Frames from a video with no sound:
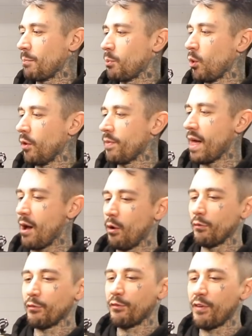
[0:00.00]
I'm putting that
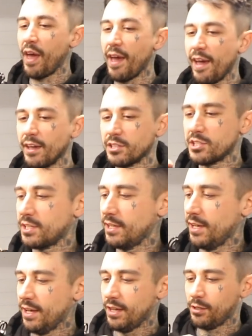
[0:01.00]
on first
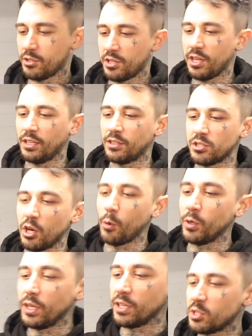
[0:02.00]
because I think there's
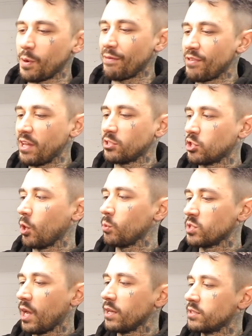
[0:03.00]
no need to have that so
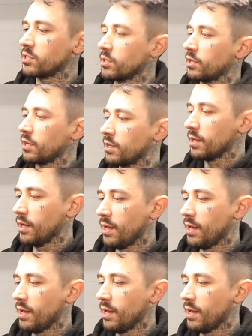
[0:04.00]
tight to the...